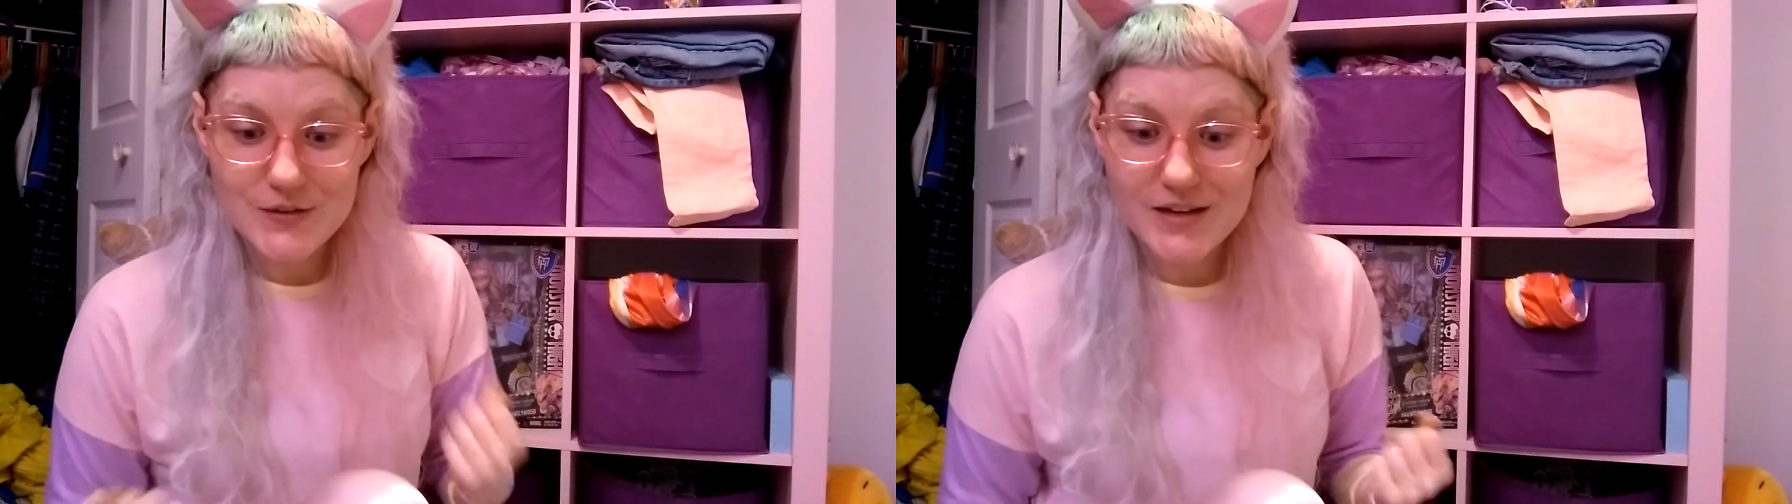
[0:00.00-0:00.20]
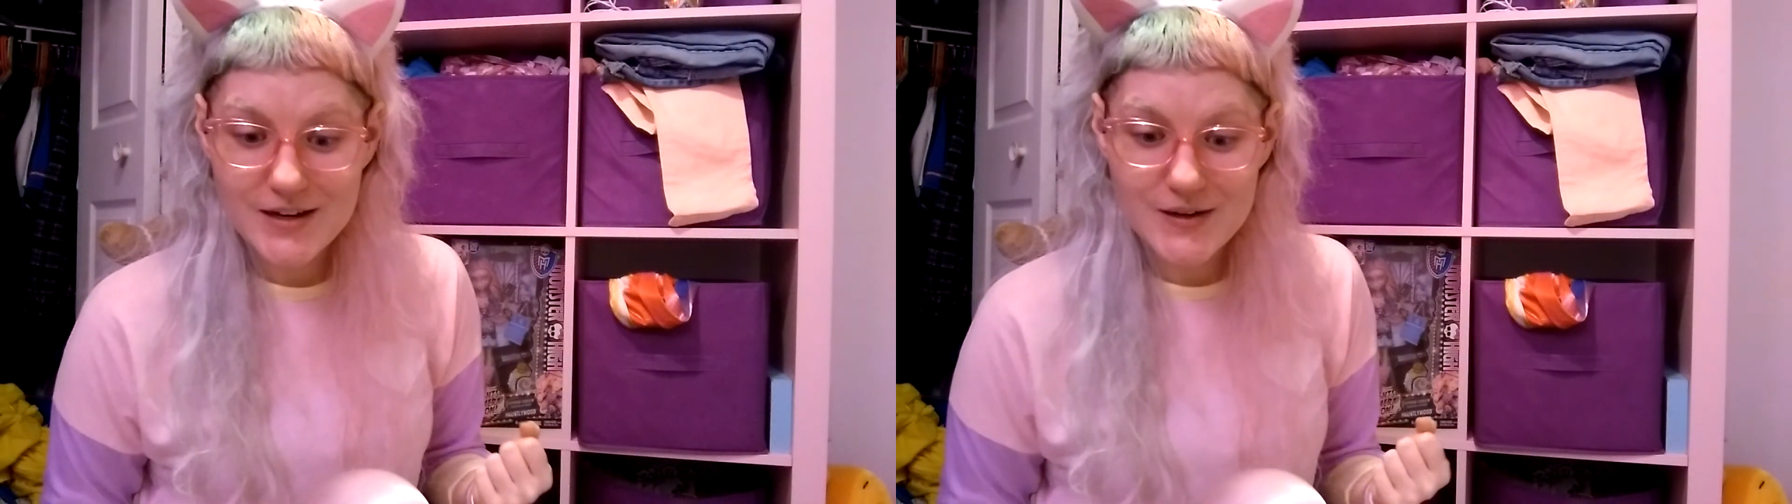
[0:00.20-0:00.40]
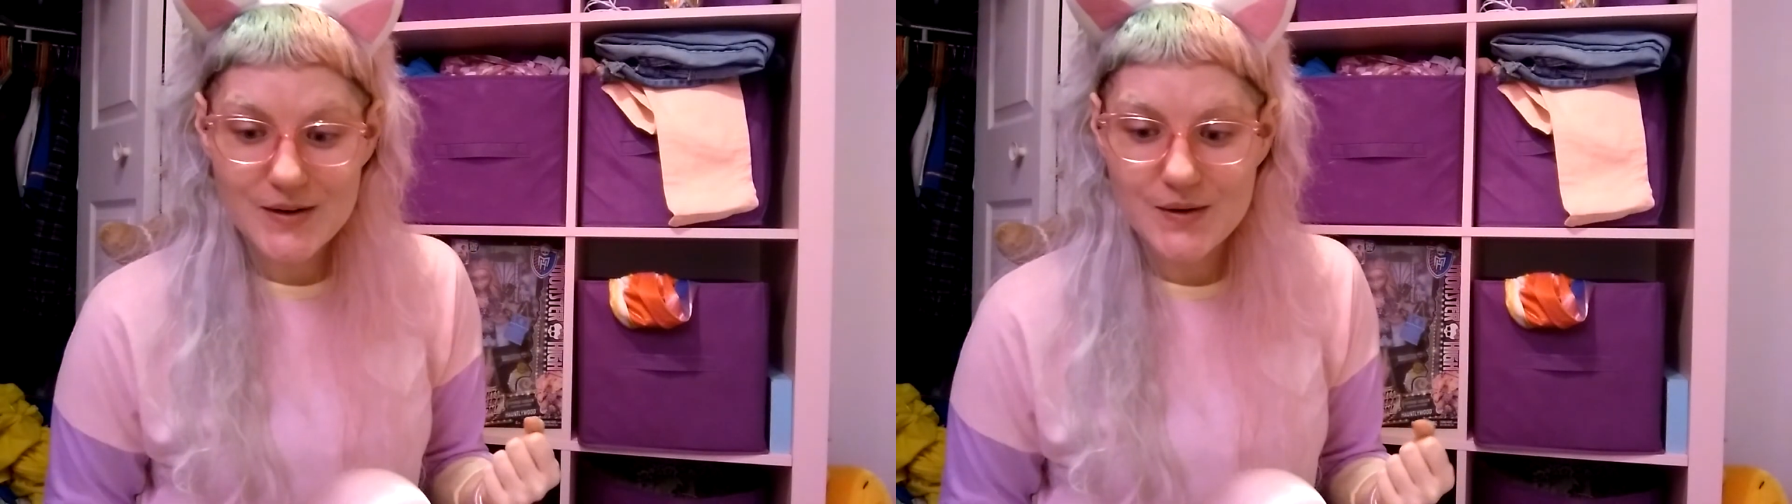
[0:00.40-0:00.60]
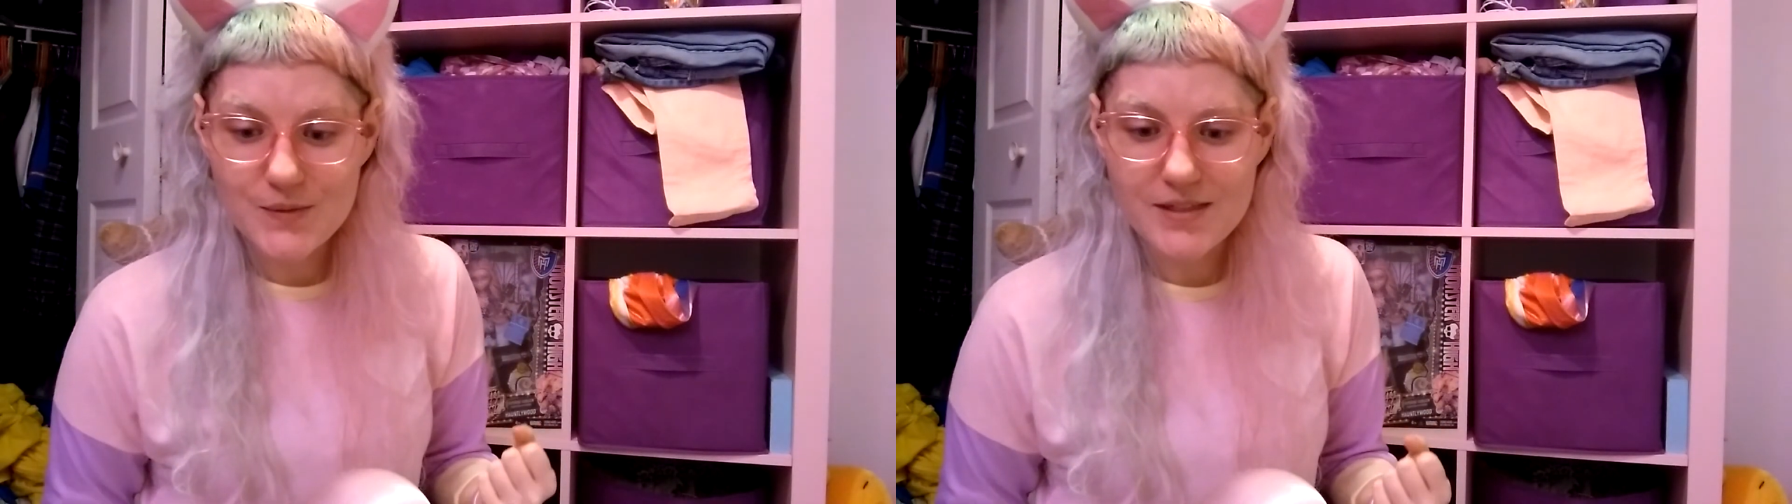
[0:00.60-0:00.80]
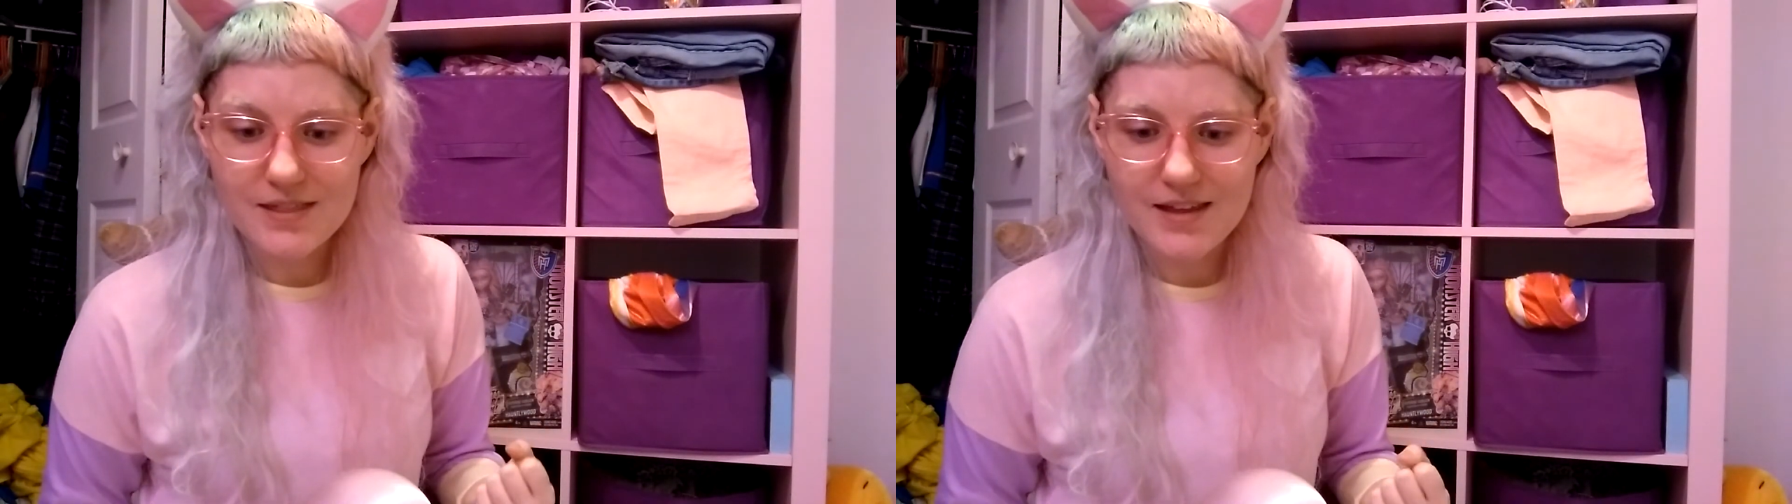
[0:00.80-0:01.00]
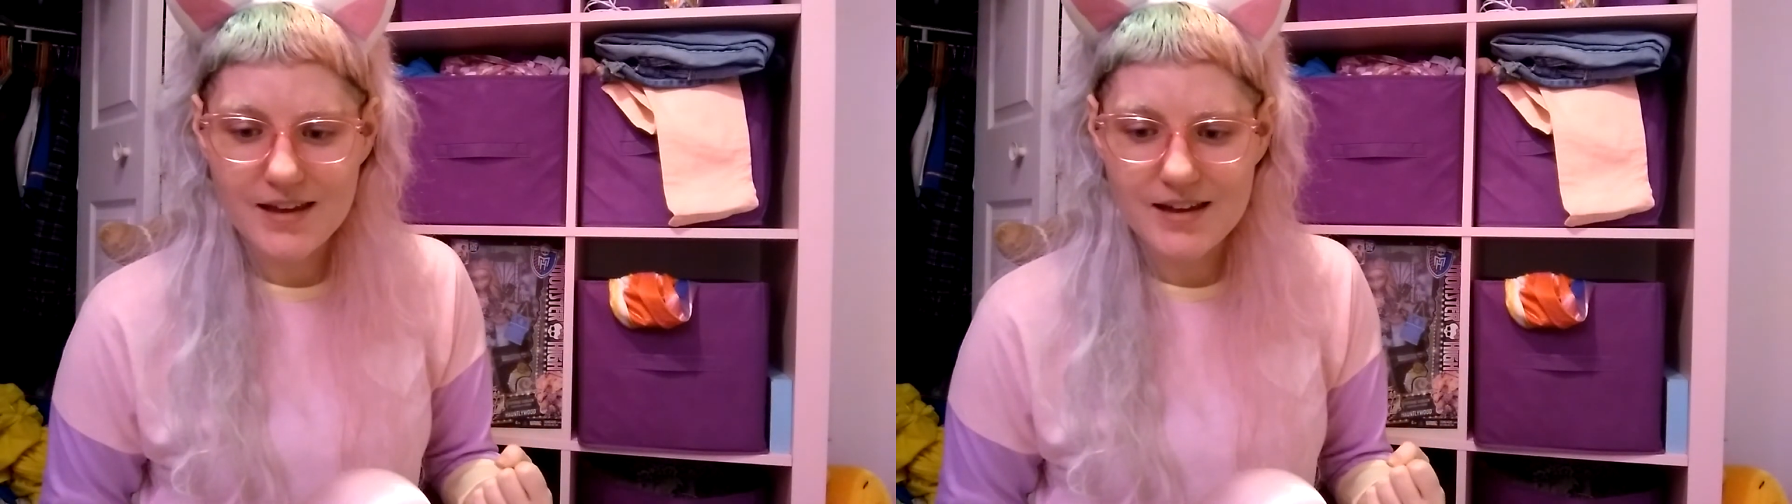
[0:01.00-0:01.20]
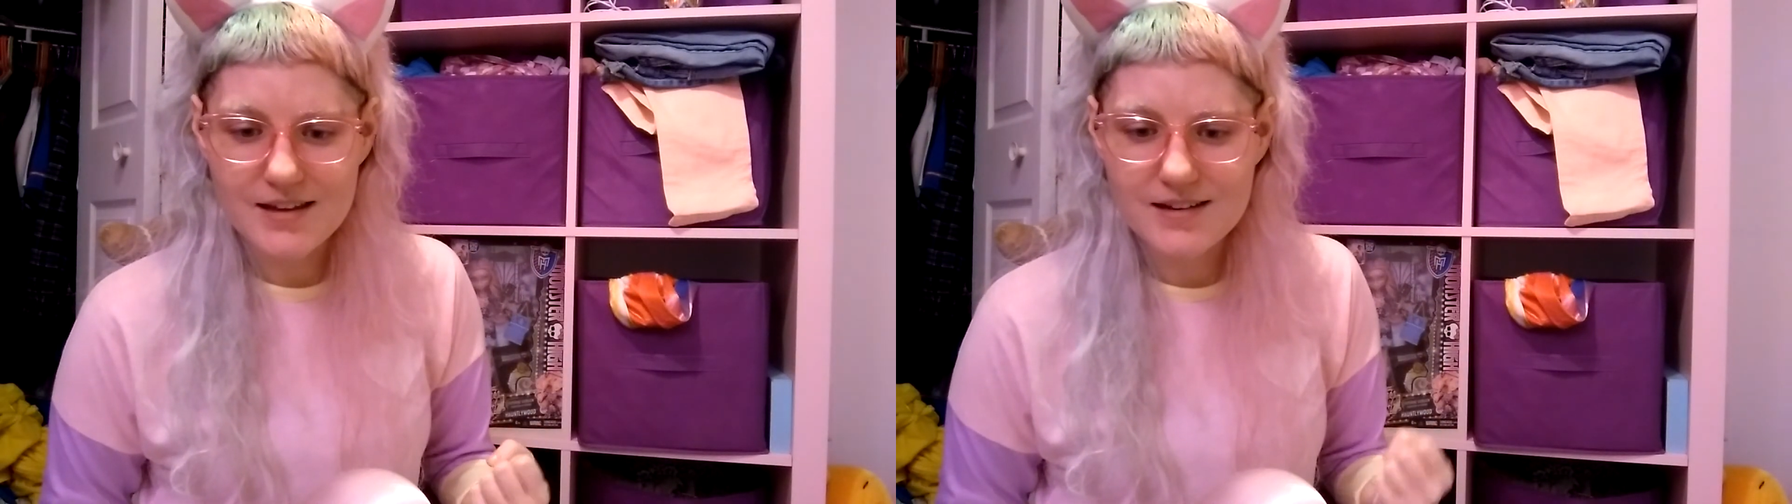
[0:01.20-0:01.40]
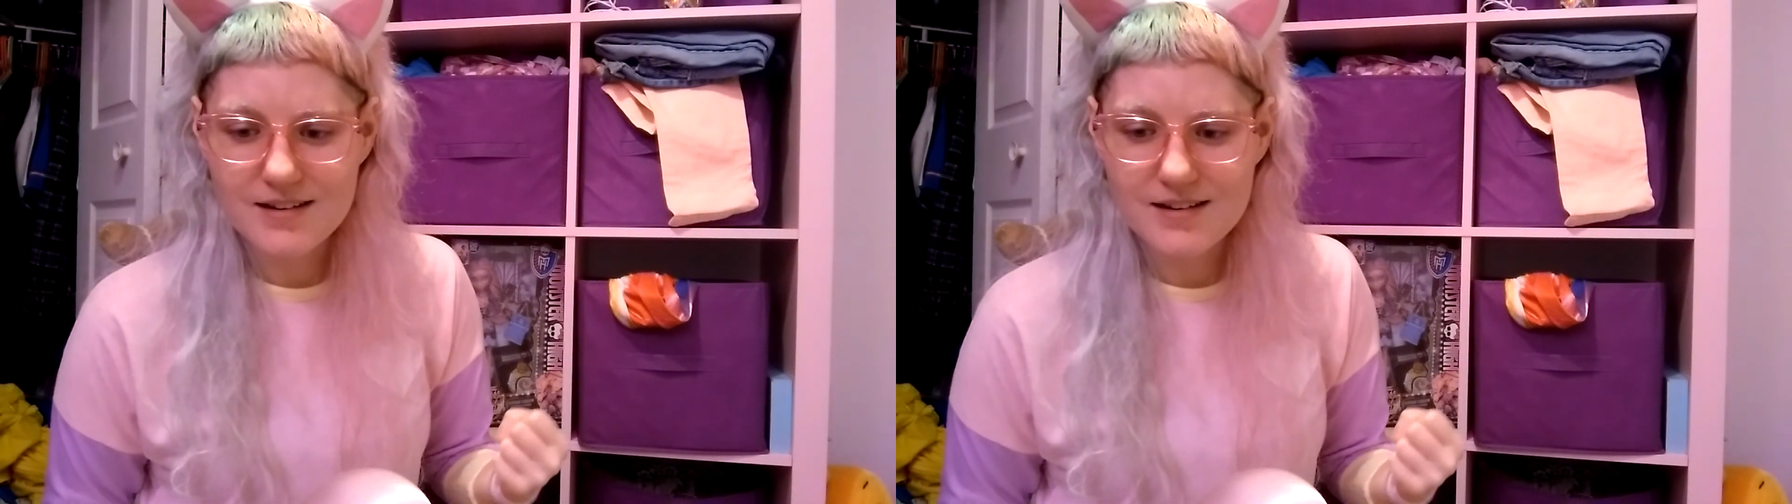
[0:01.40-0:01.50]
year with like